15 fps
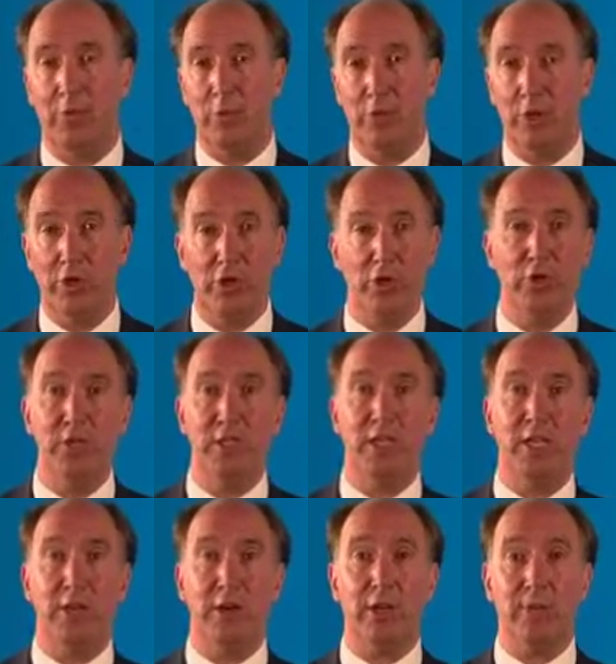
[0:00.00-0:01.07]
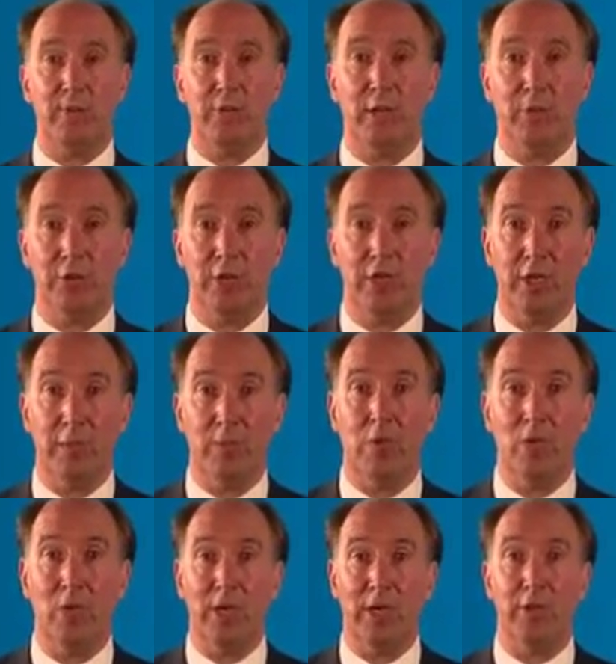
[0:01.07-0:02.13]
If you are new to this area and want to know
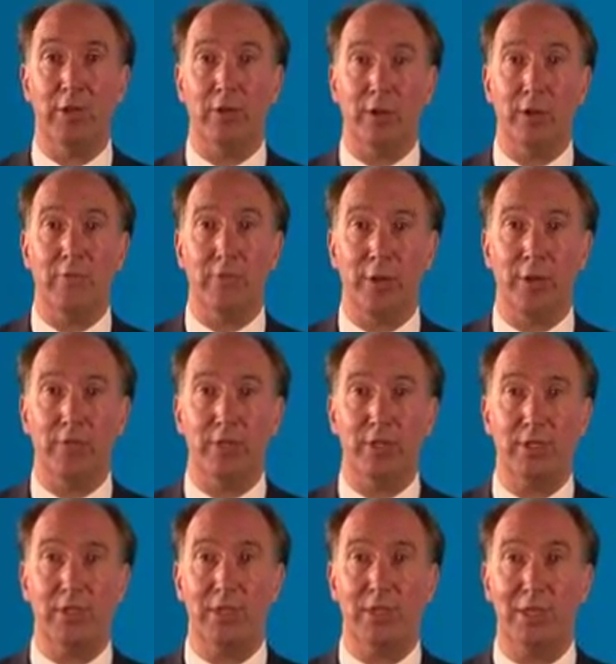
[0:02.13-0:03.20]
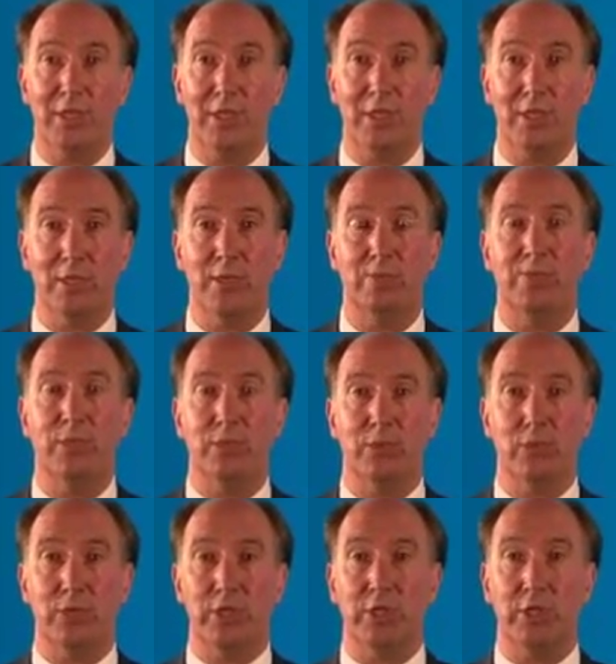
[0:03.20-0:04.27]
more about the great benefits and facilities that
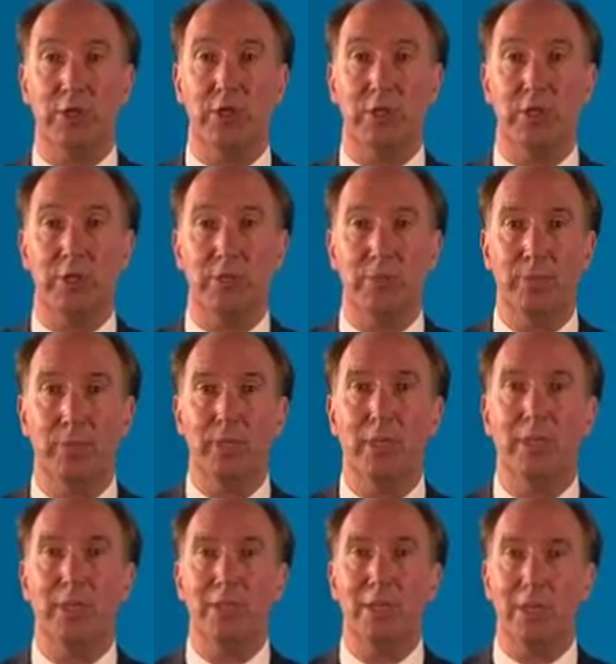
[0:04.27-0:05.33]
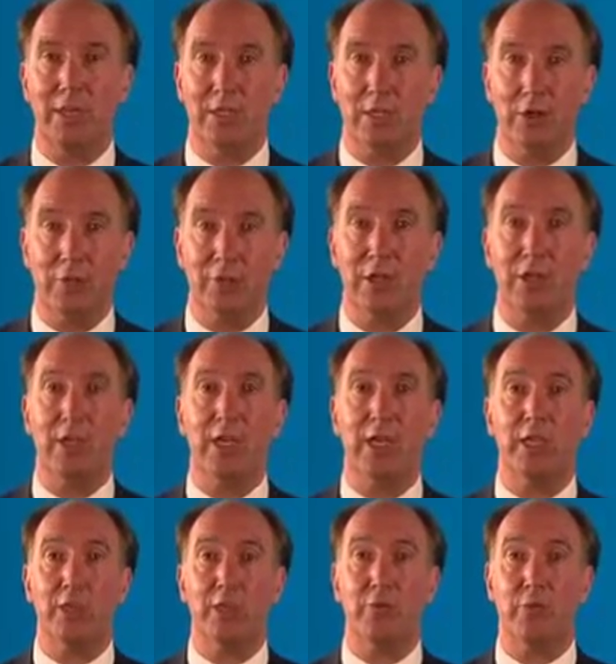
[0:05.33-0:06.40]
this region offers, select an office
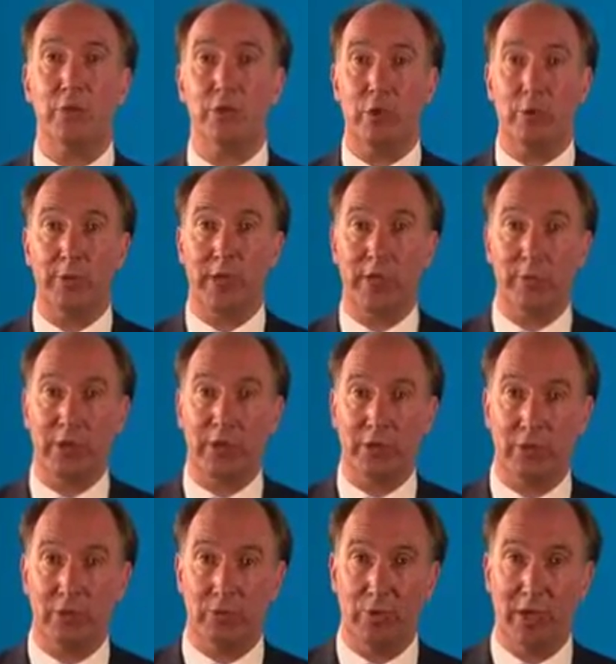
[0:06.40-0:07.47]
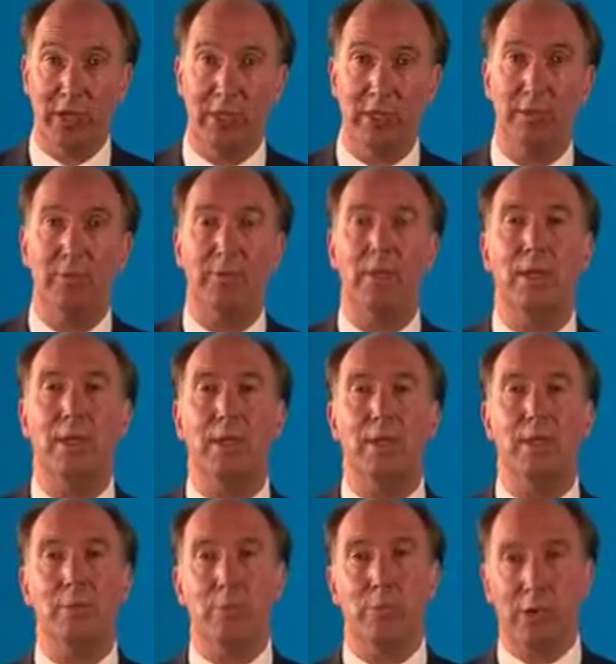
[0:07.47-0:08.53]
location from the drop-down menu to the right
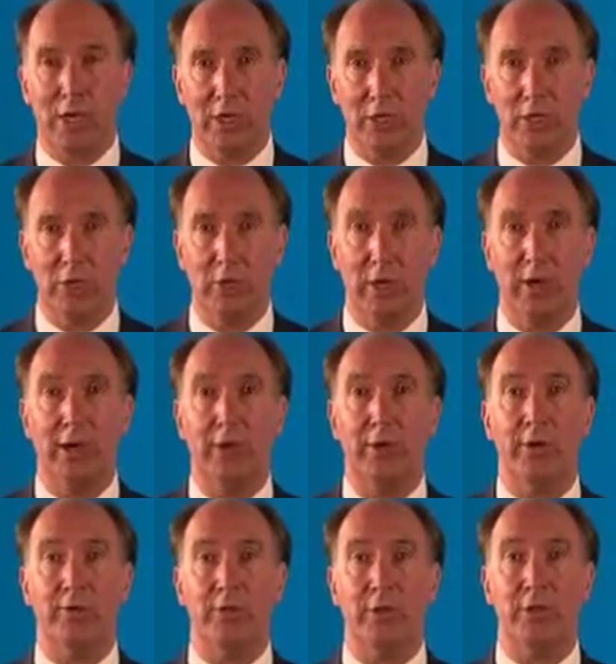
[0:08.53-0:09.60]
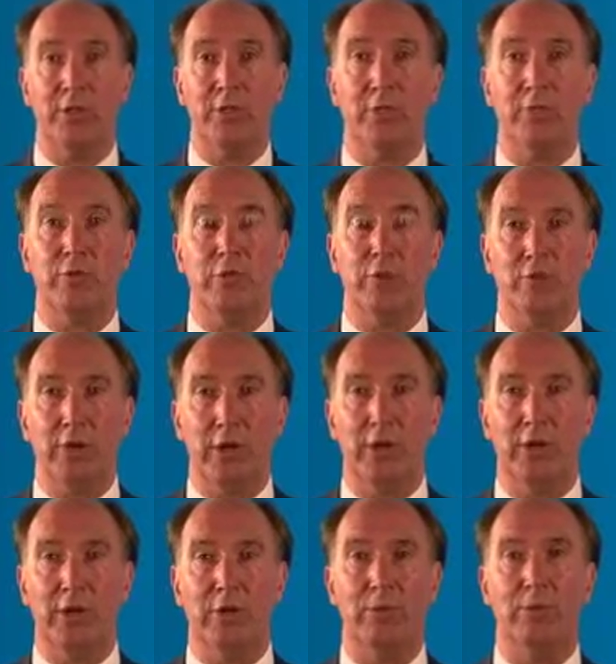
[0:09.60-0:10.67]
and browse through our area videos for your
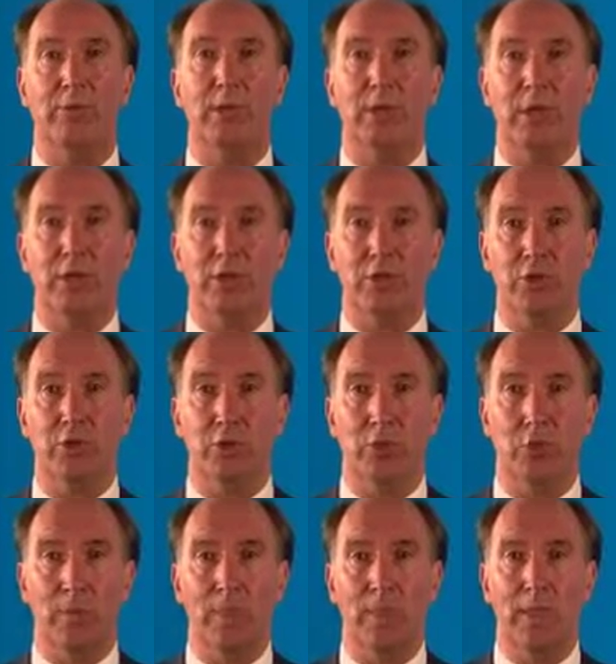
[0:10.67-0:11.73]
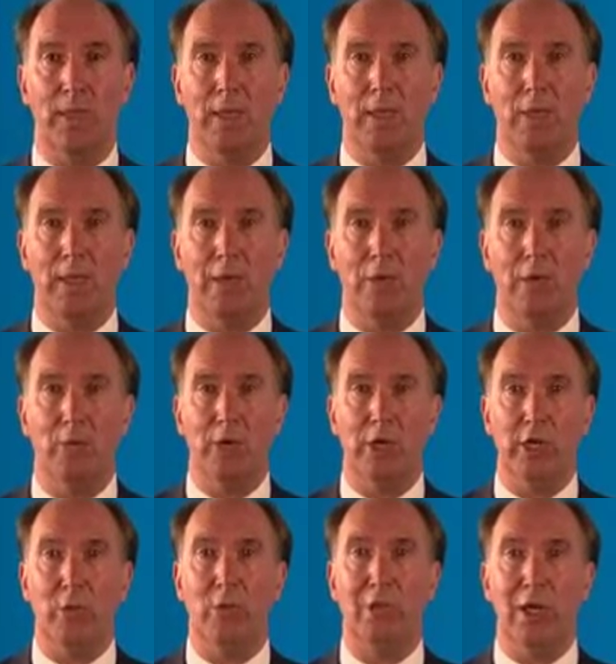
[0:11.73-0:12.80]
very own guided tour and learn
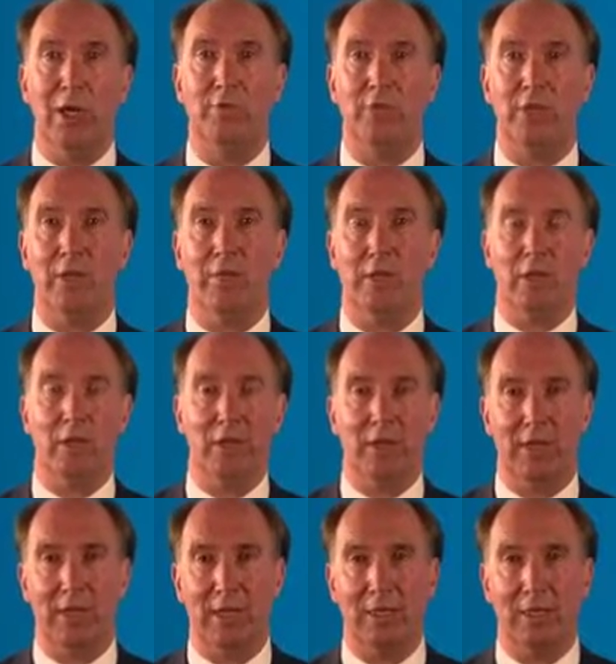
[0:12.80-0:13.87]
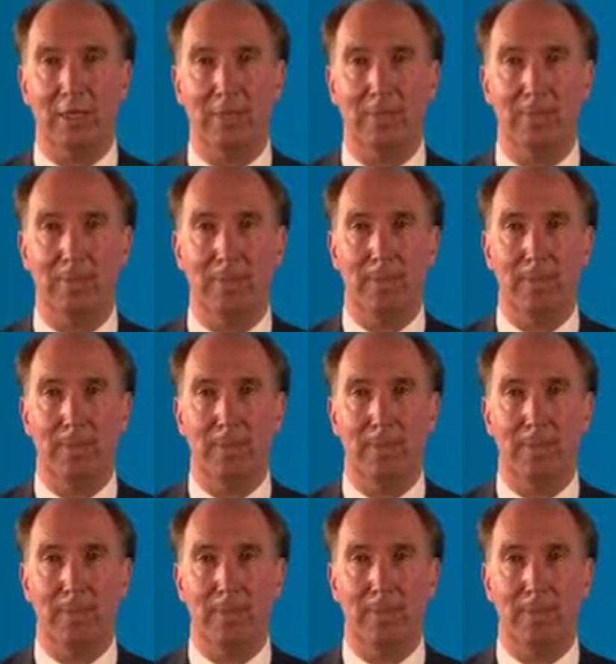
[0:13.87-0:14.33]
why you would love to live in our locality.